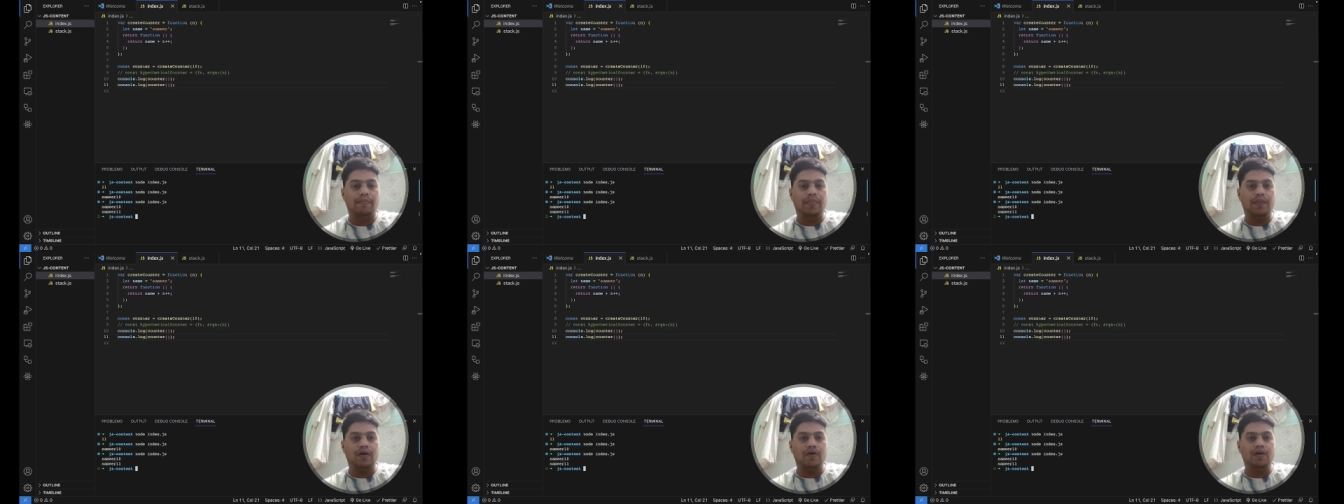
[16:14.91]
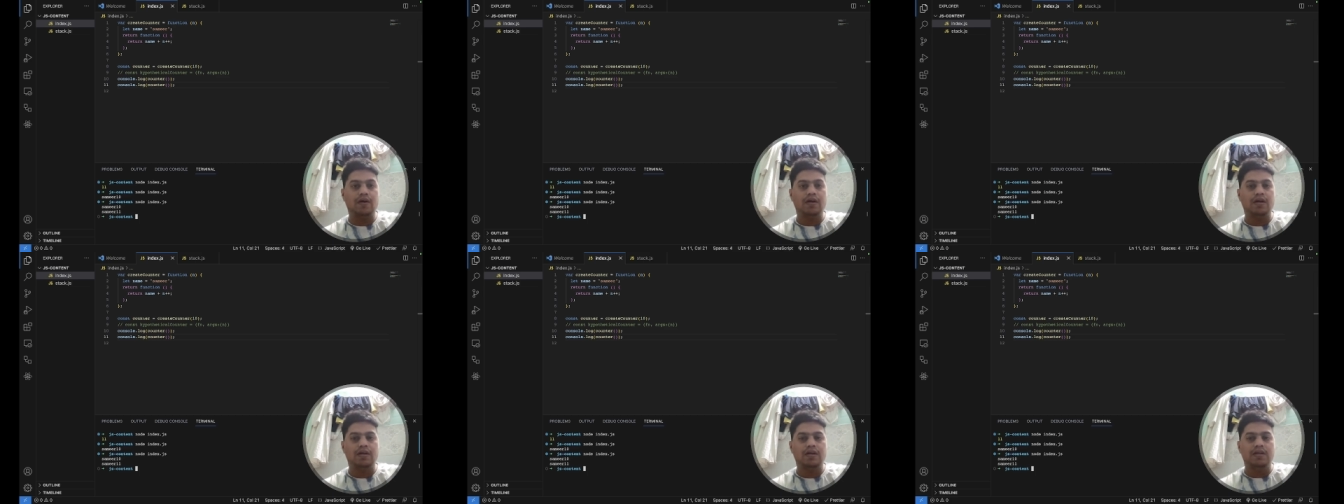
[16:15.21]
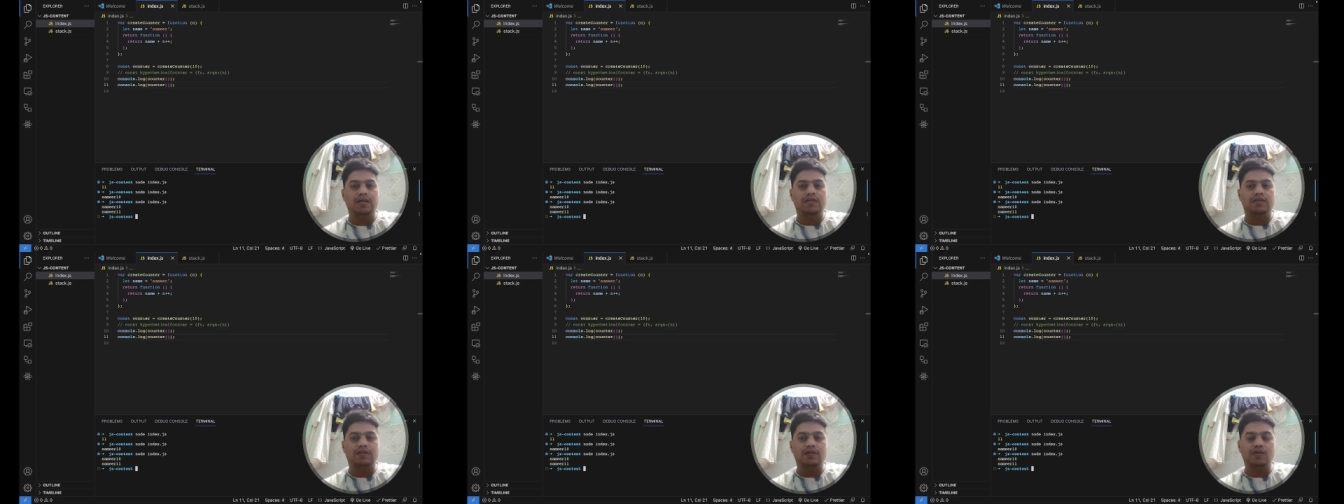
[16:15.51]
Okay,
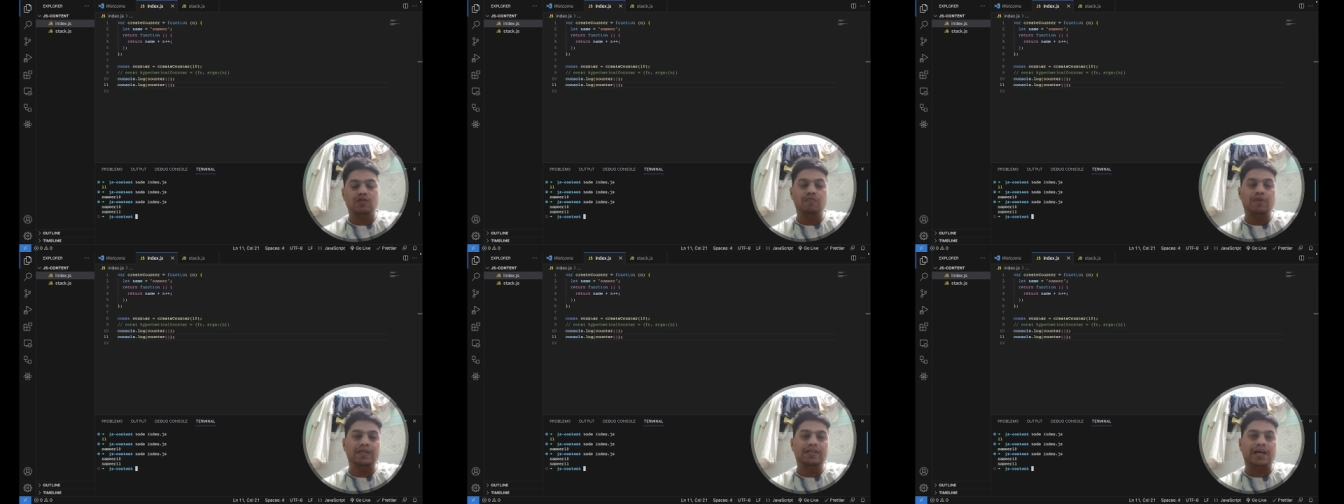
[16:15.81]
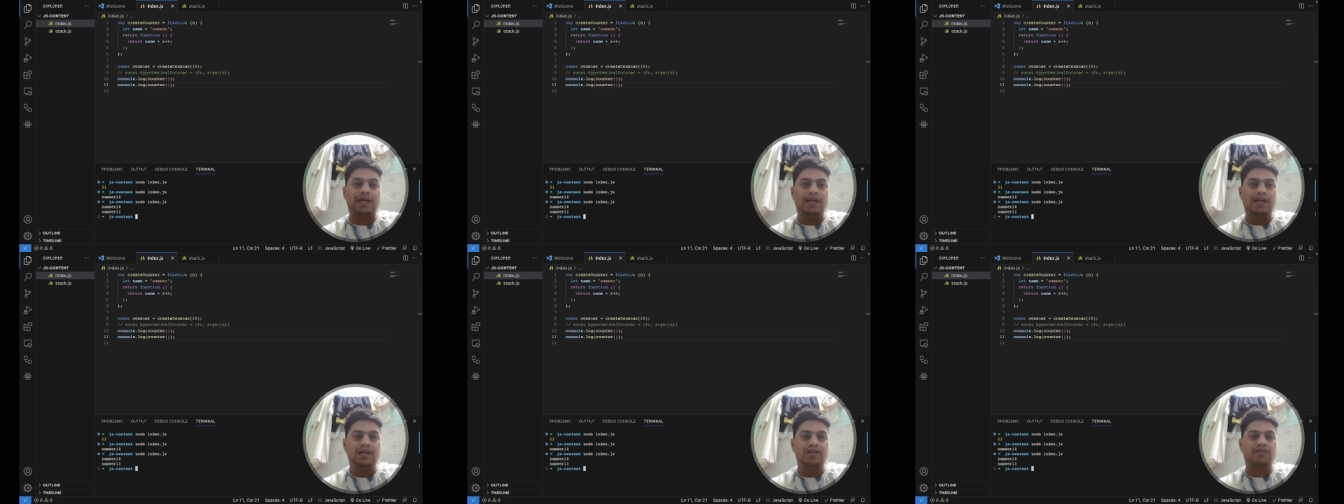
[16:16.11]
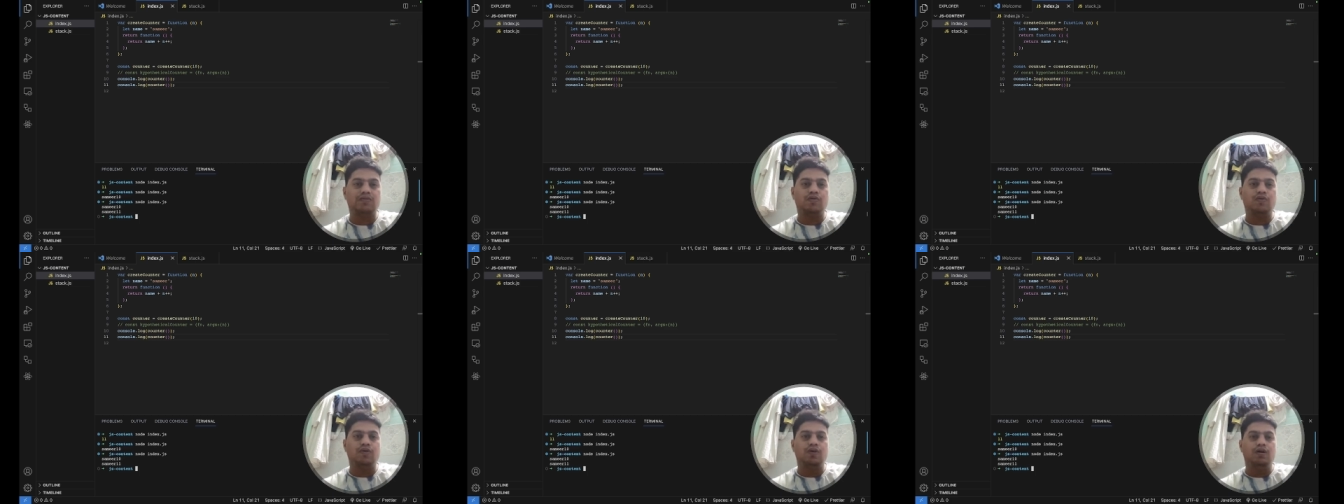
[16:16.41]
since my channel is
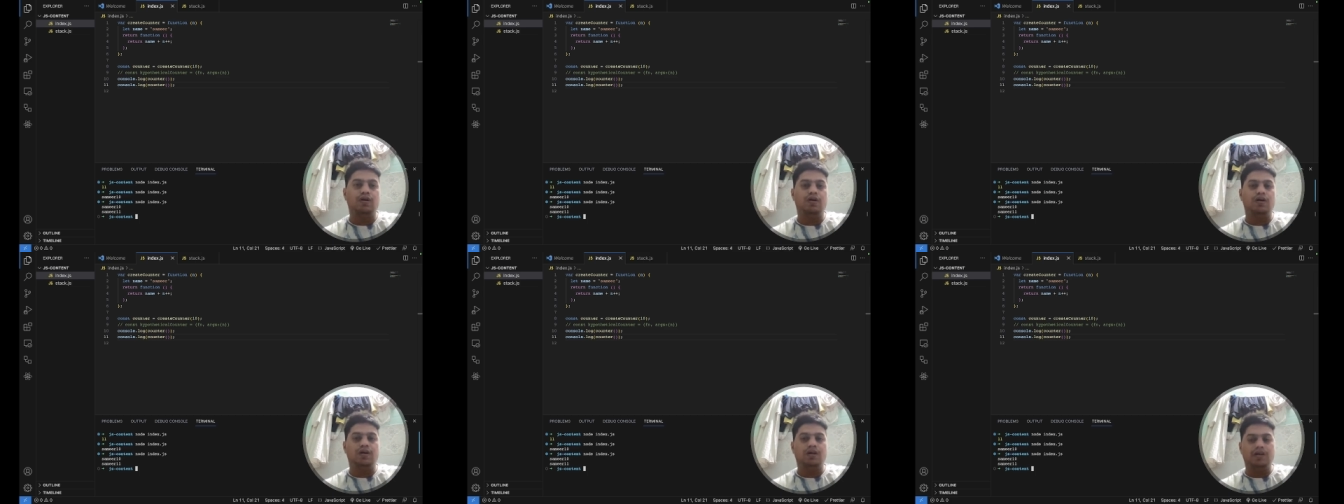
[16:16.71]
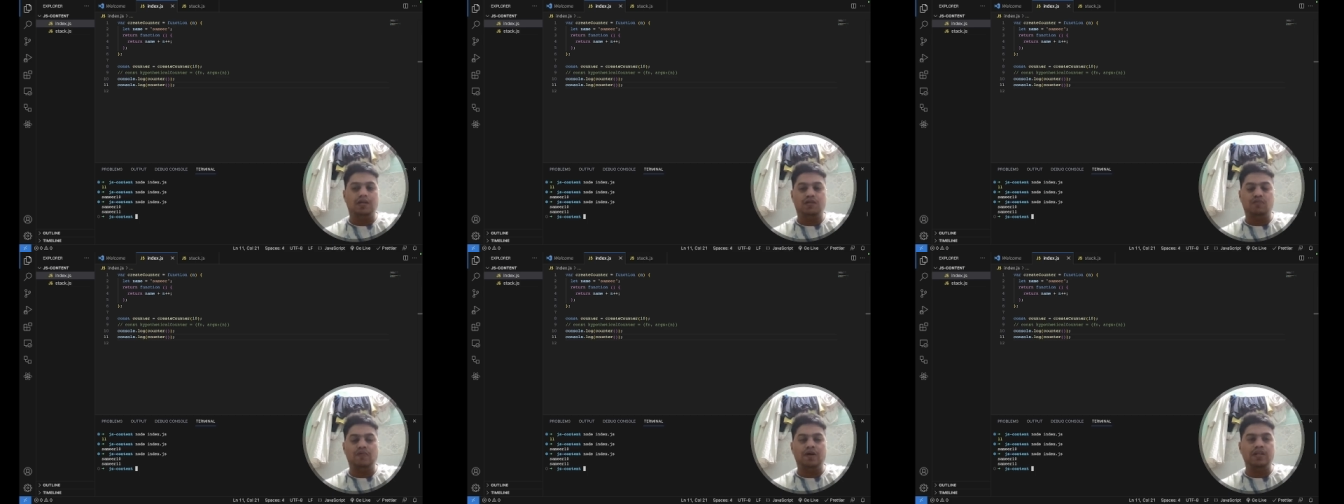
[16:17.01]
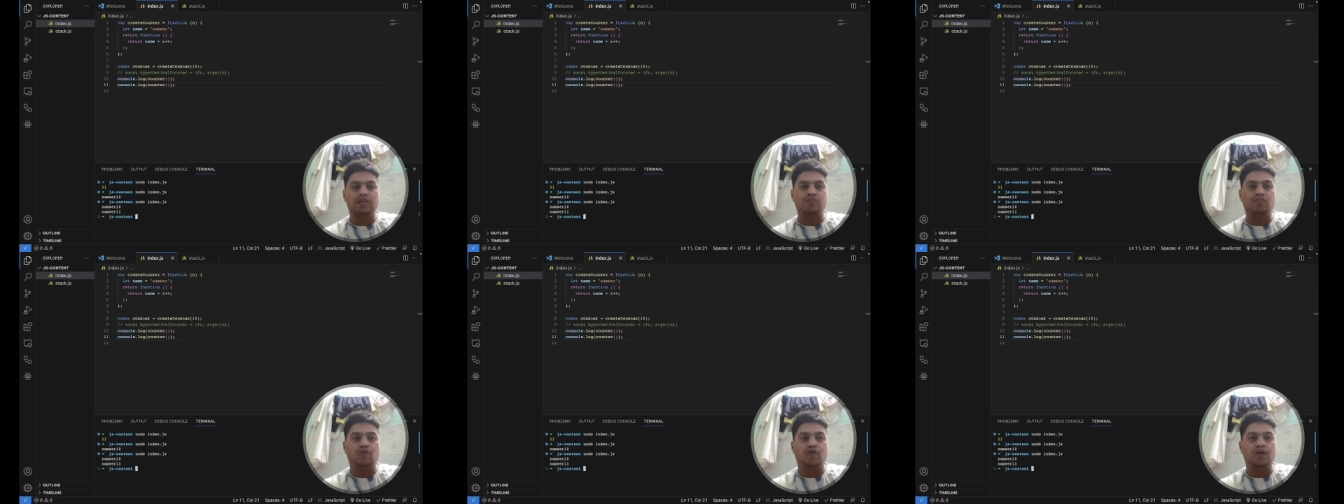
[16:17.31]
very
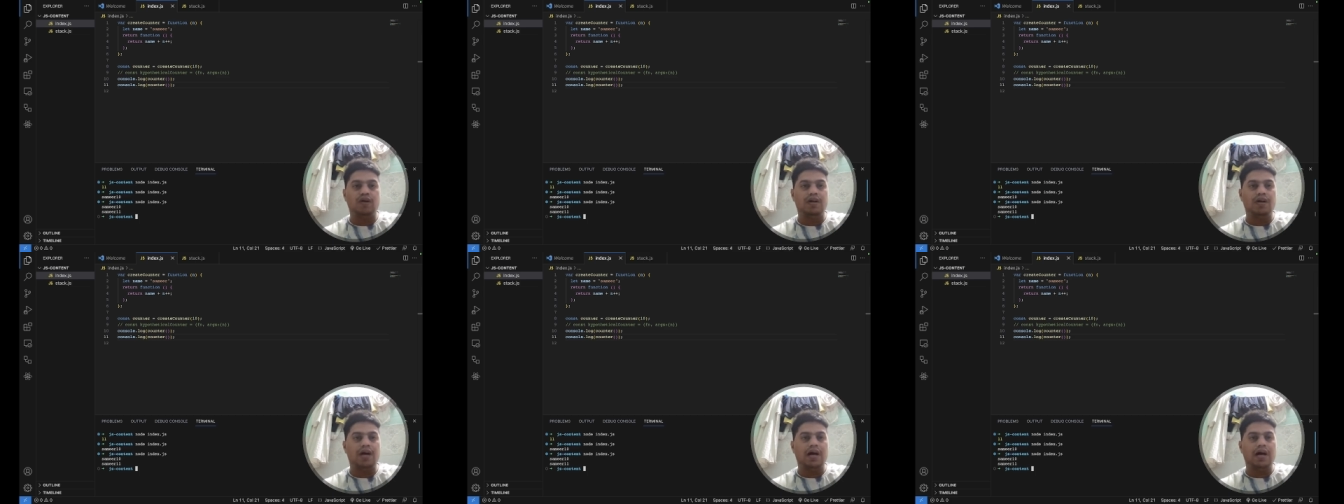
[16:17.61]
small,